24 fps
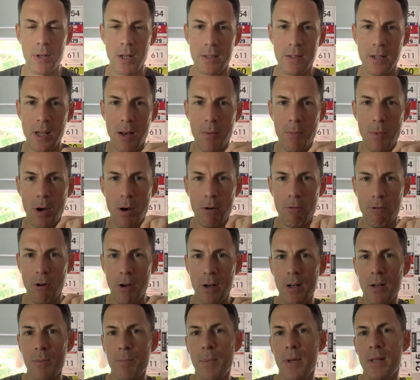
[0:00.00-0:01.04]
a 10-mile
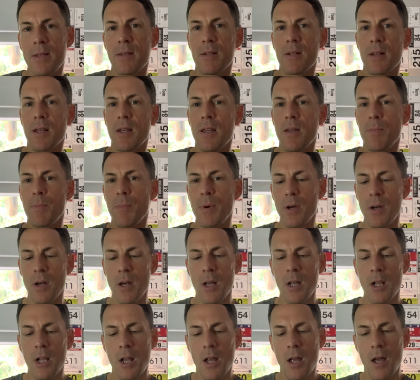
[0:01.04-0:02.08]
run, admittedly, but
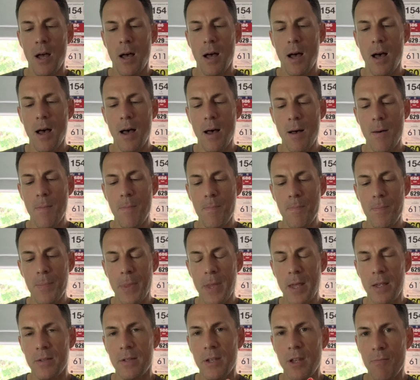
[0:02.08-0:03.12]

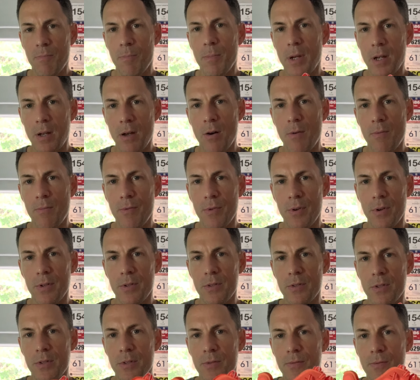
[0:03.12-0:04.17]
it's given me
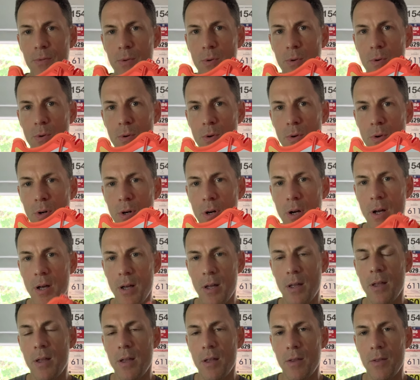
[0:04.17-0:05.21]
confidence for
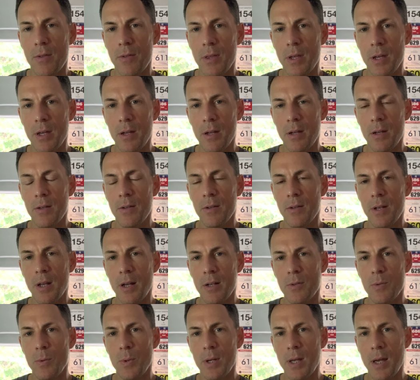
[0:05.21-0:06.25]
the
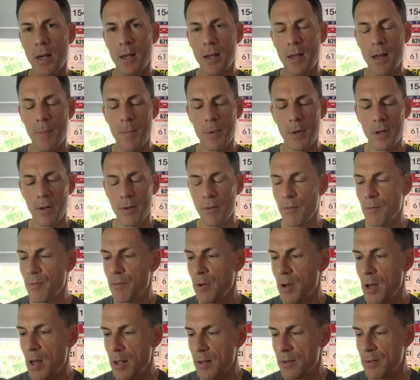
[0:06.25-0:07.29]
next weekend coming,
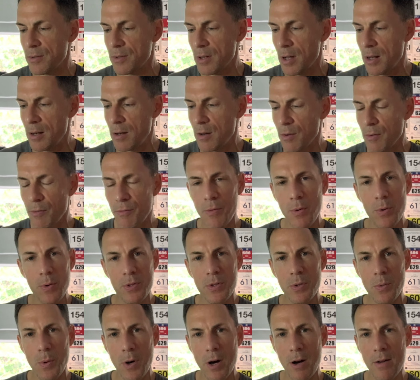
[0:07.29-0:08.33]
and I look forward
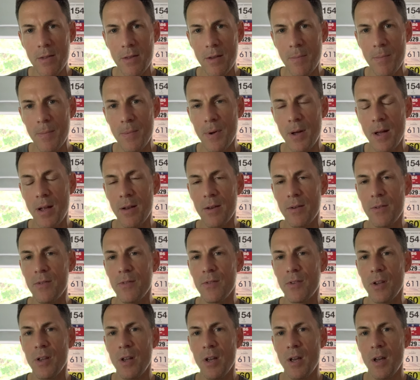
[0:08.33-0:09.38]
to wearing them. And
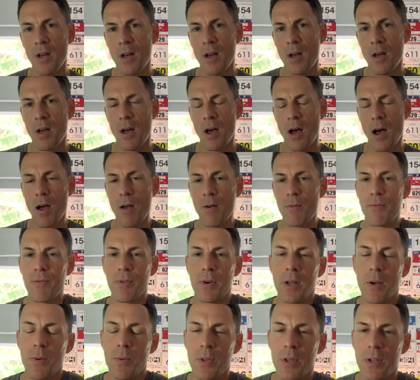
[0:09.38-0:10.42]

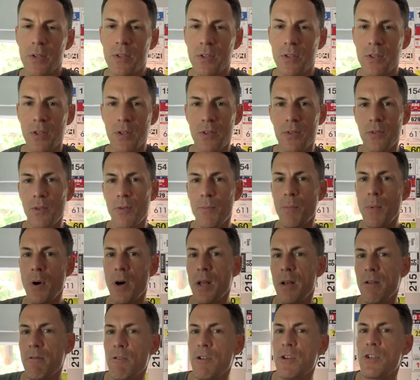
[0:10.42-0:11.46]
hopefully, with this sort of
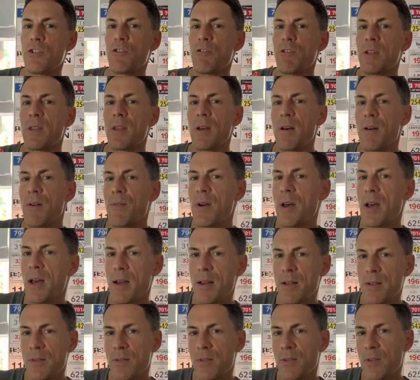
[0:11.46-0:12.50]
minor injury that I've
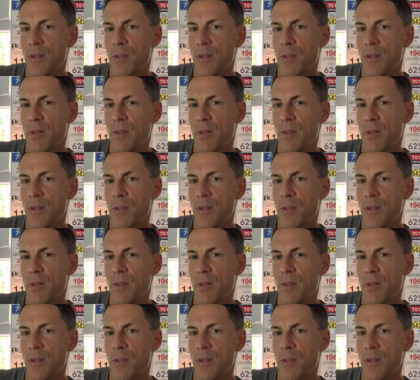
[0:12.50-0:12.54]
had,